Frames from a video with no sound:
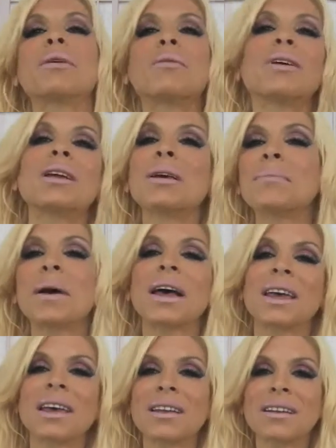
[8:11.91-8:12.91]
We want to
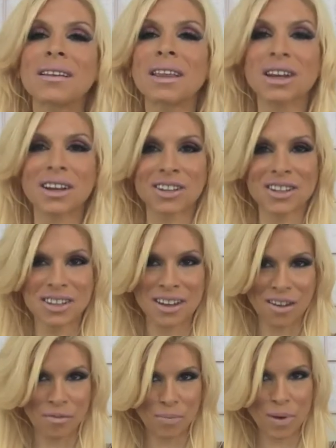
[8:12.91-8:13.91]
buy it and all that good
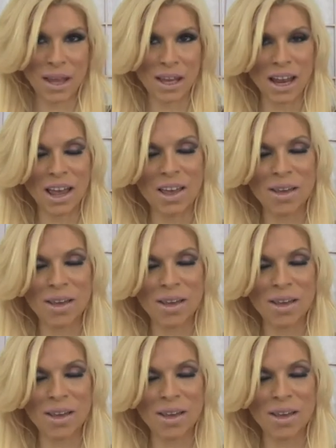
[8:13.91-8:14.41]
stuff. But